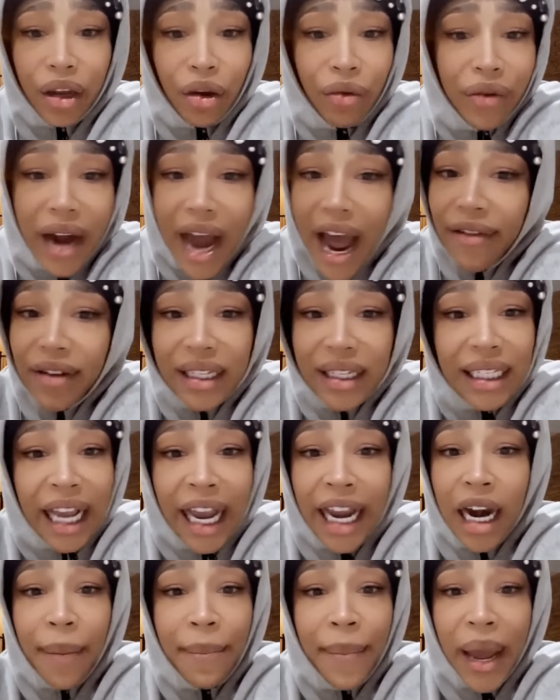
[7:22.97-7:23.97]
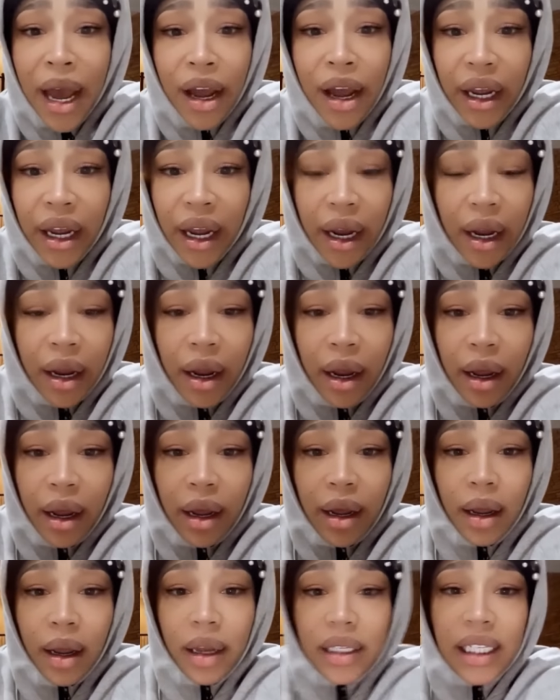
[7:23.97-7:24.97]
You never seen a million.
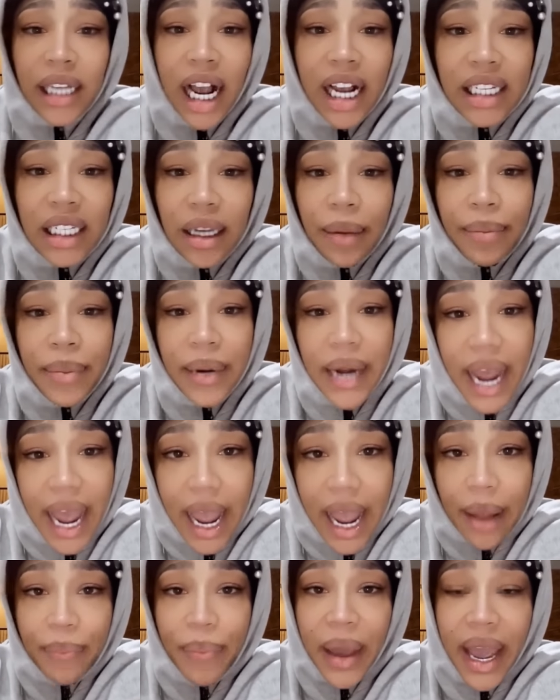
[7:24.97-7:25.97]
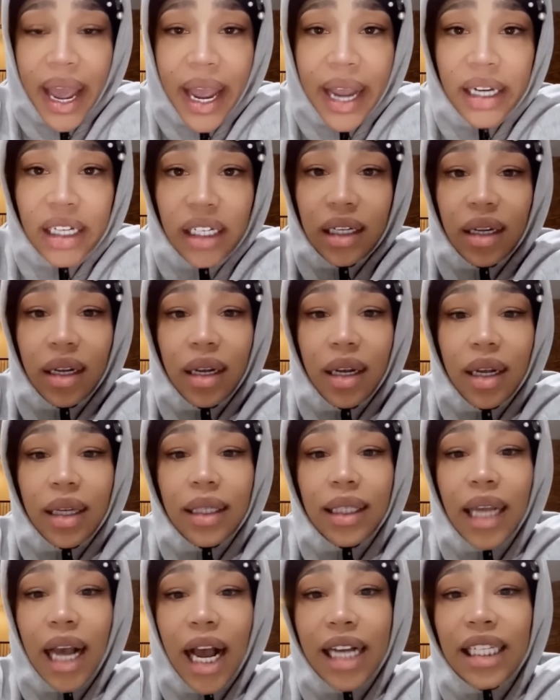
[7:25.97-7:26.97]
I have a million niggas
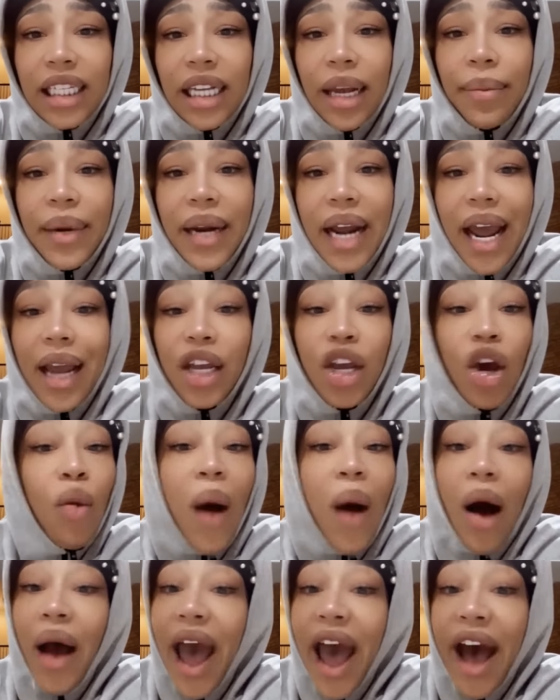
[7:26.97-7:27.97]
outside waiting for that nigga to